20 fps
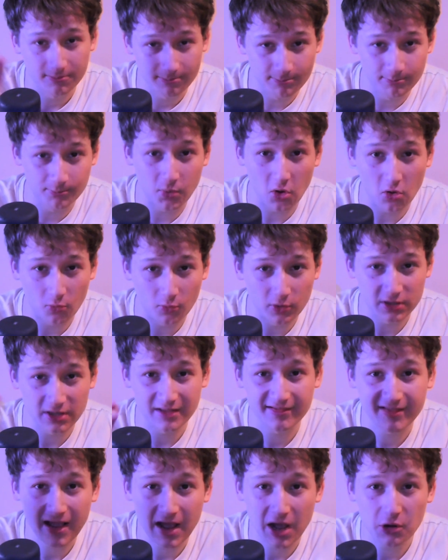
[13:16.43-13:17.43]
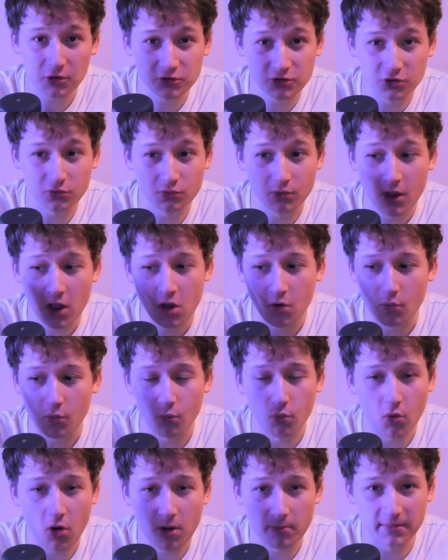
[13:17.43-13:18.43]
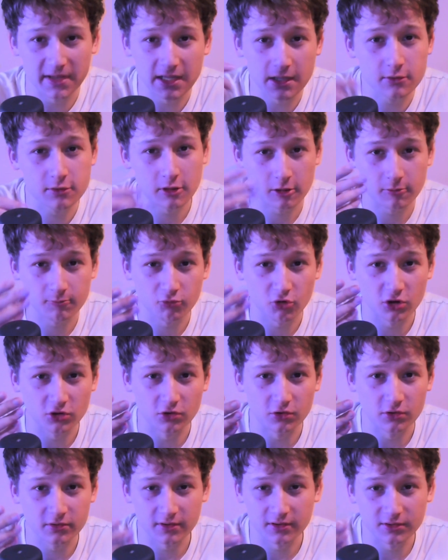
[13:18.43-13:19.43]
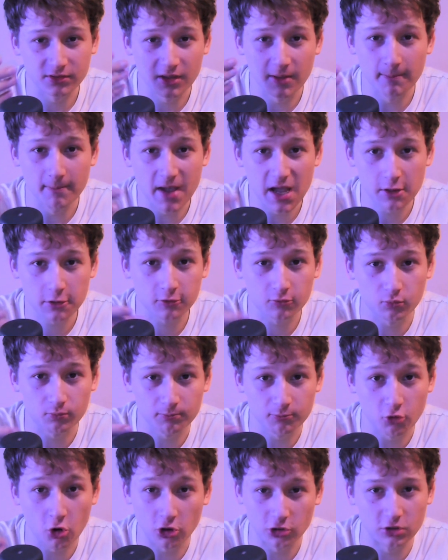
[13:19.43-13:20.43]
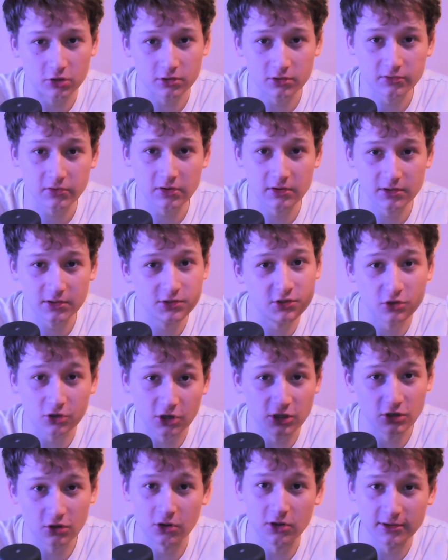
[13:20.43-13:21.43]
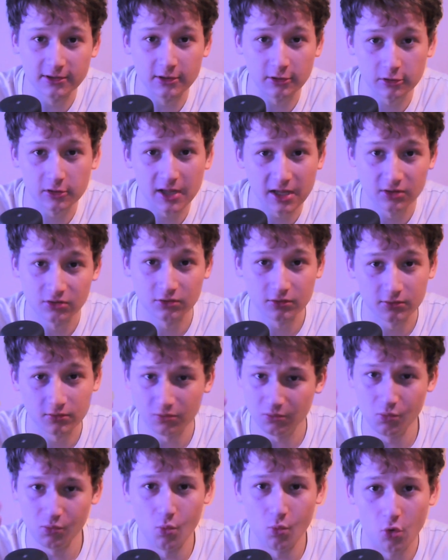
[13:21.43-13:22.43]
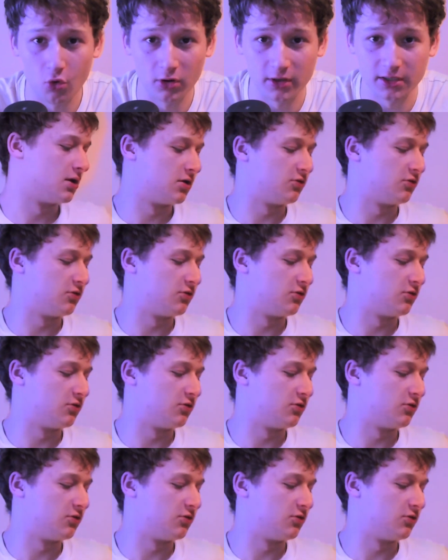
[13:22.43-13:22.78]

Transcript: but when I tell you what makes this product the best product, you're going to understand why.